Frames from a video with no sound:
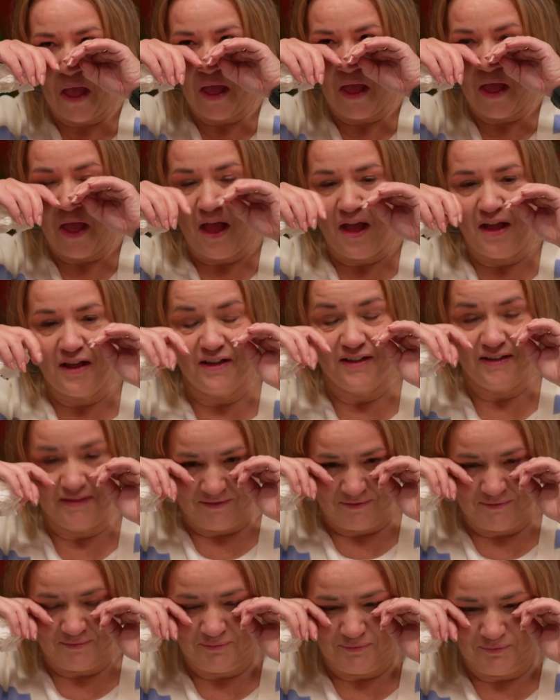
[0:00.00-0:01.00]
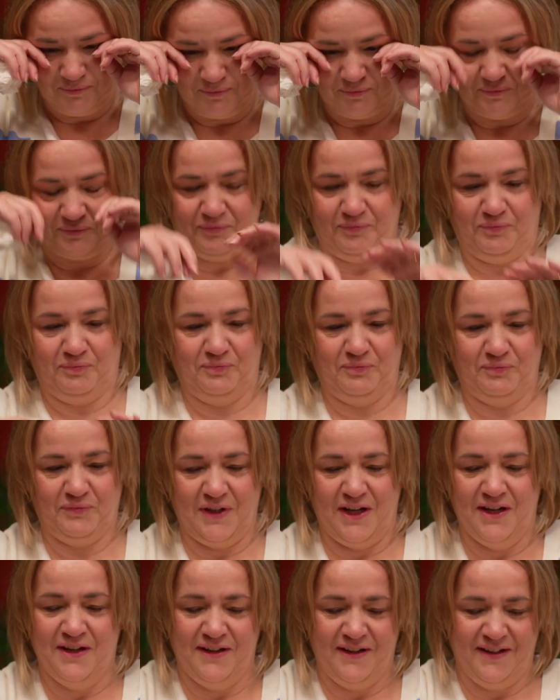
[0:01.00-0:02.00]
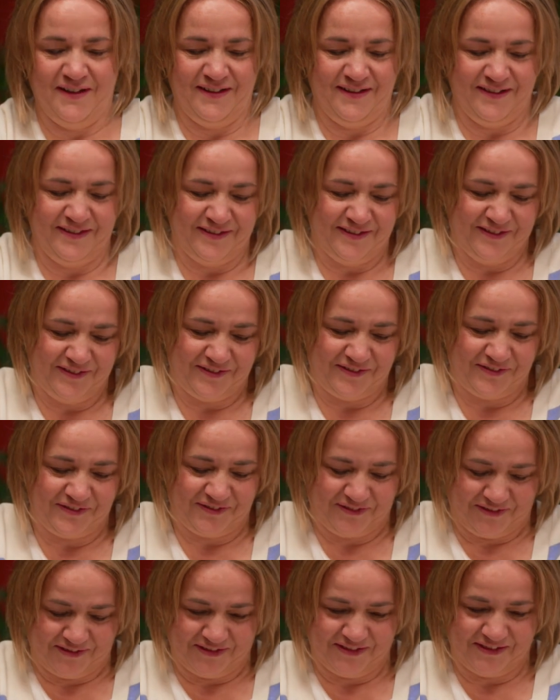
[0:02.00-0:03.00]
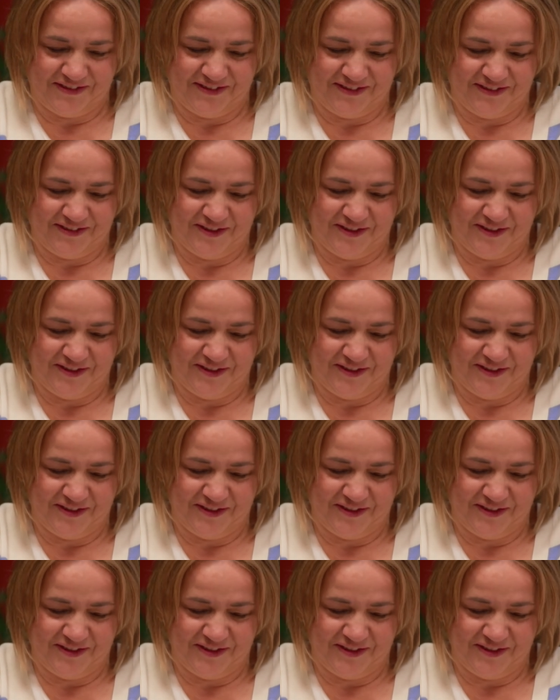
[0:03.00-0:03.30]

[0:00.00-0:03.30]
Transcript: She's got an incredible strength that comes out in